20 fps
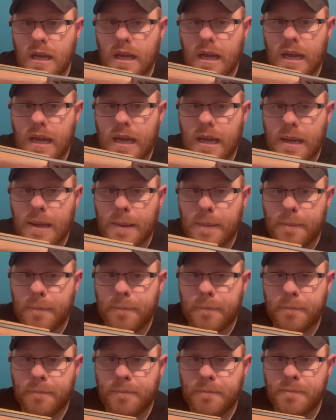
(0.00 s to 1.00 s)

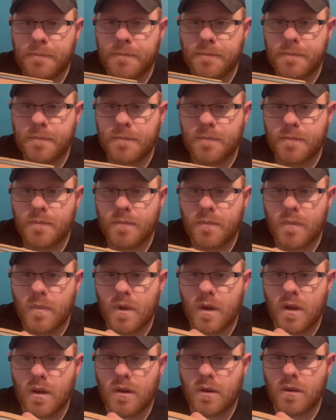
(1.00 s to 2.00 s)
um,
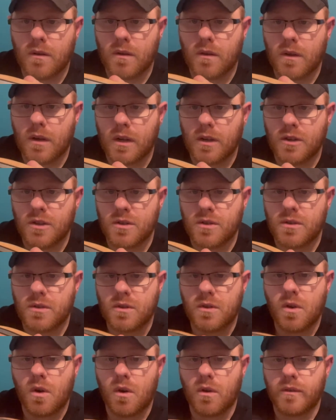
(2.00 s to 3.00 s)
and I just
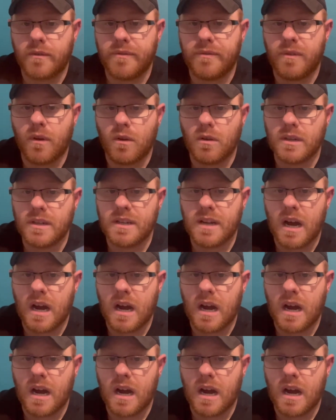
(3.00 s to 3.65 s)
can't fault it